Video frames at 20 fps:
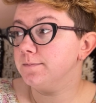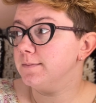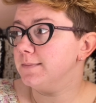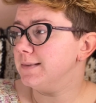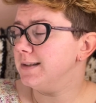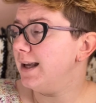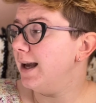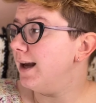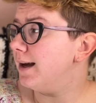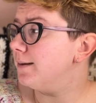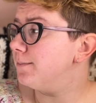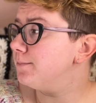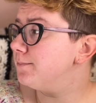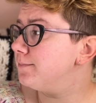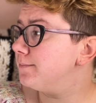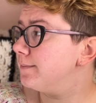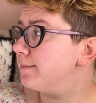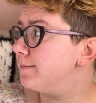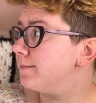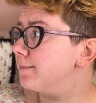Yeah,
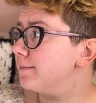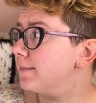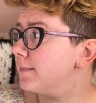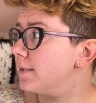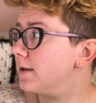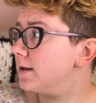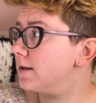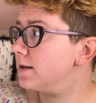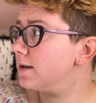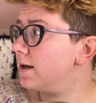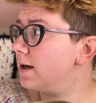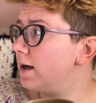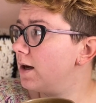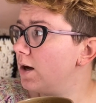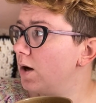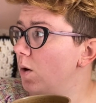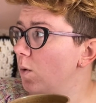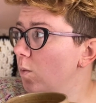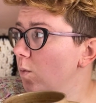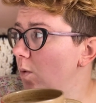
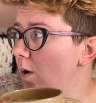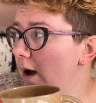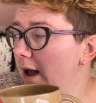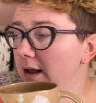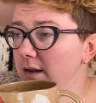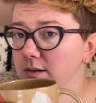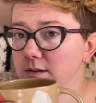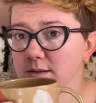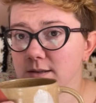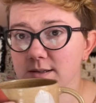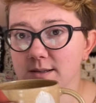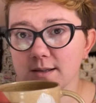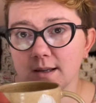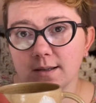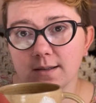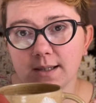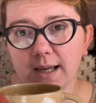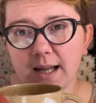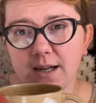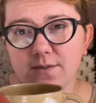what else?
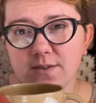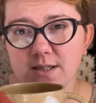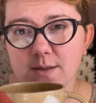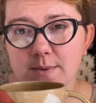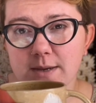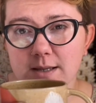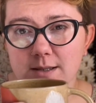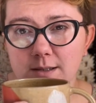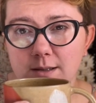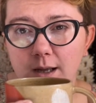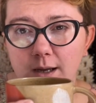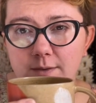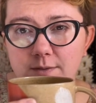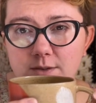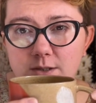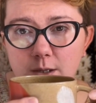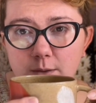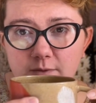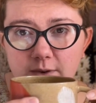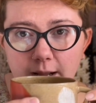Kind of slipping into live
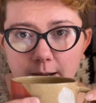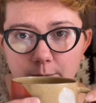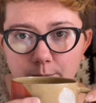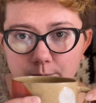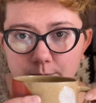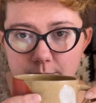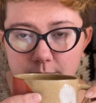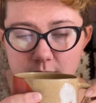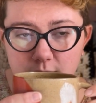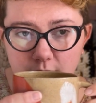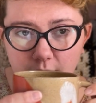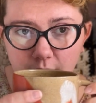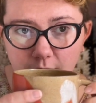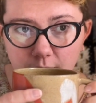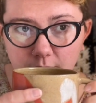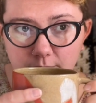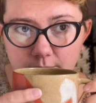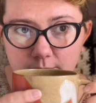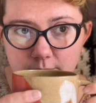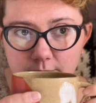stuff now,
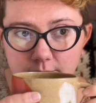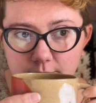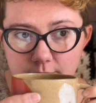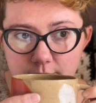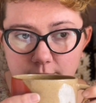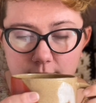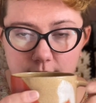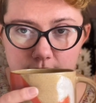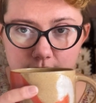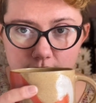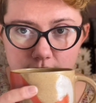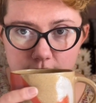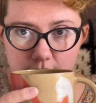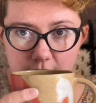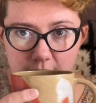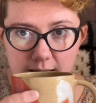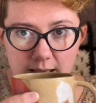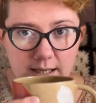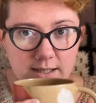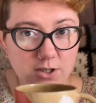so
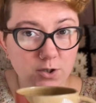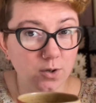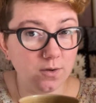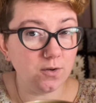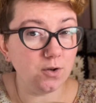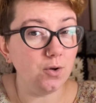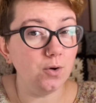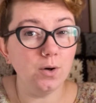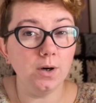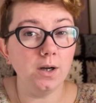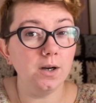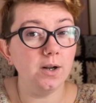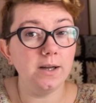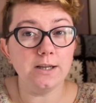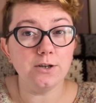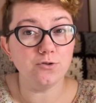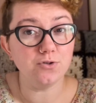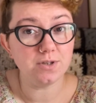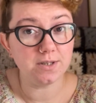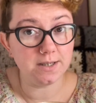if you are not
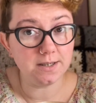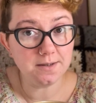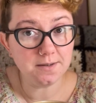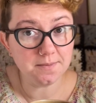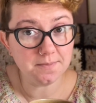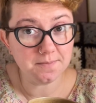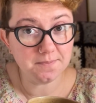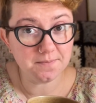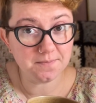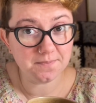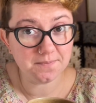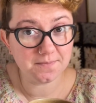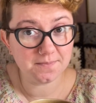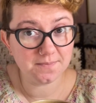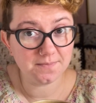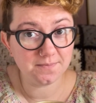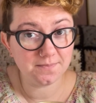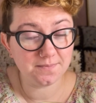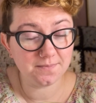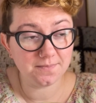interested
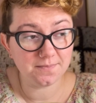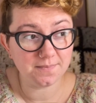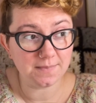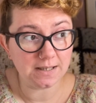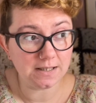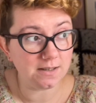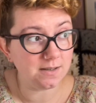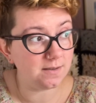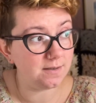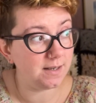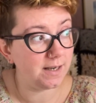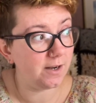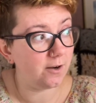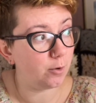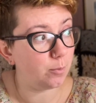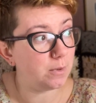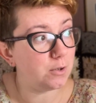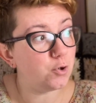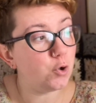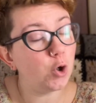in
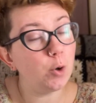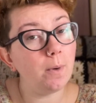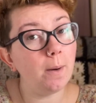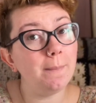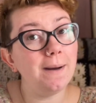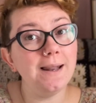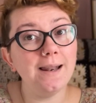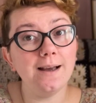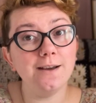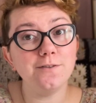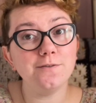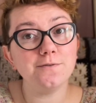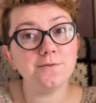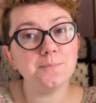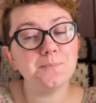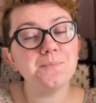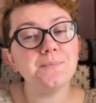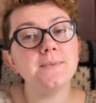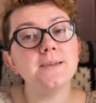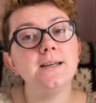hearing me talk about my life,
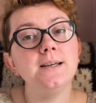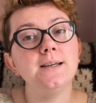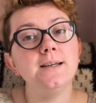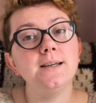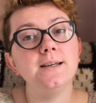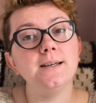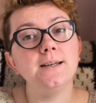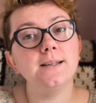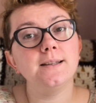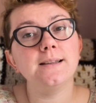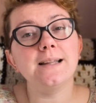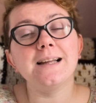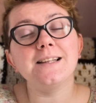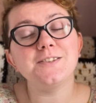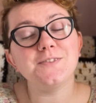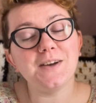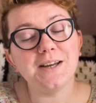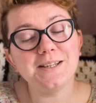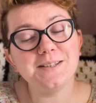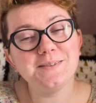
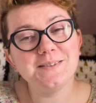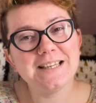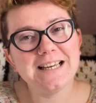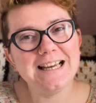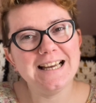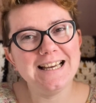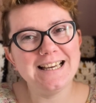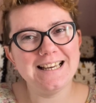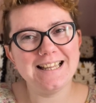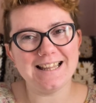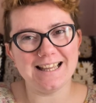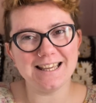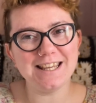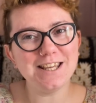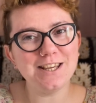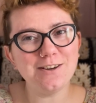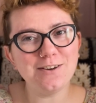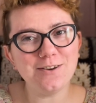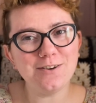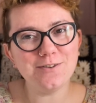that's fine.
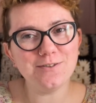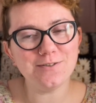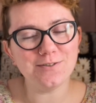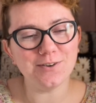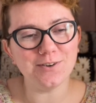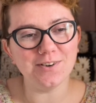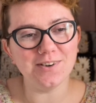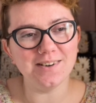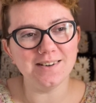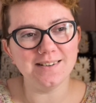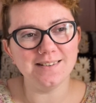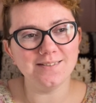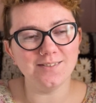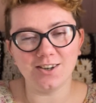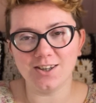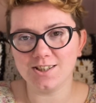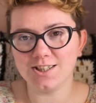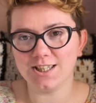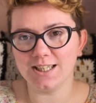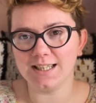Thank you for
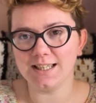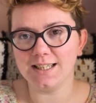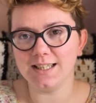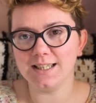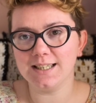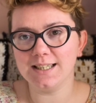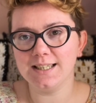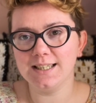watching.